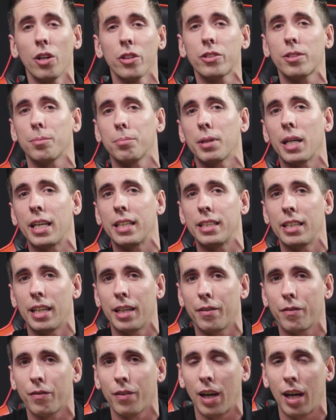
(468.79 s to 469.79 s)
Ultem
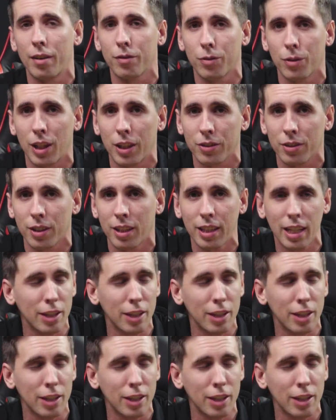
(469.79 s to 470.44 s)
9085 resin,